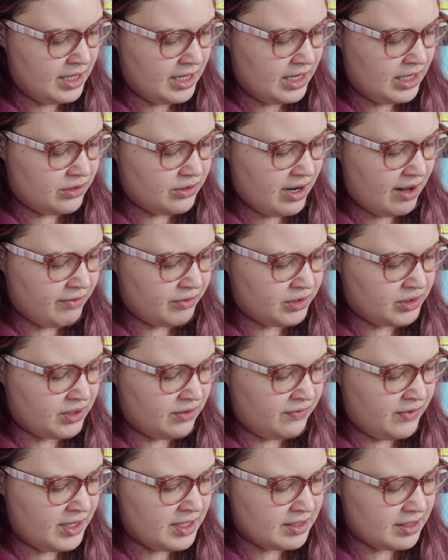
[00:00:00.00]
he travels
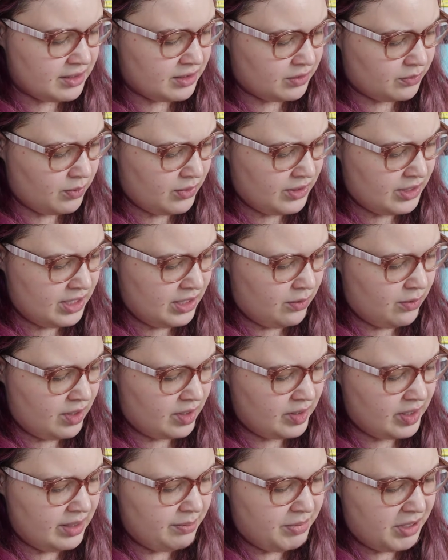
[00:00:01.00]
to Ventus, where he
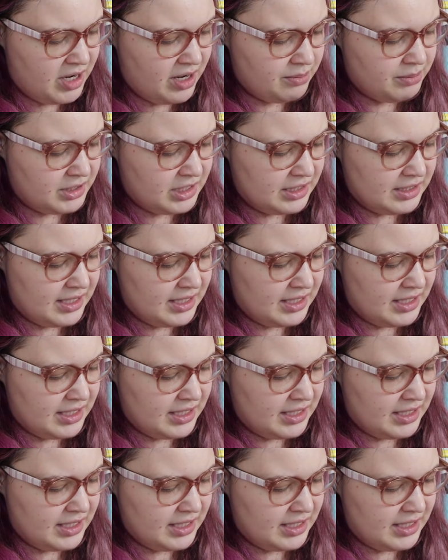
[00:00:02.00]
quickly becomes